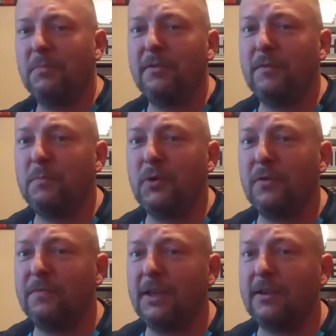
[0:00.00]
bit of a
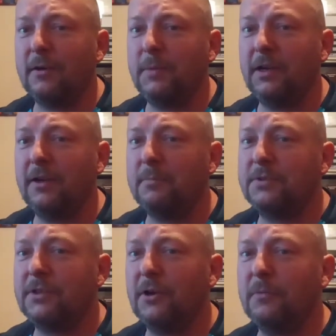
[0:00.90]
birthday coming up,
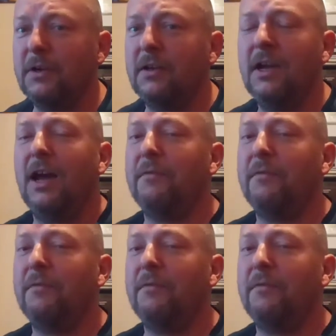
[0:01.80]
so I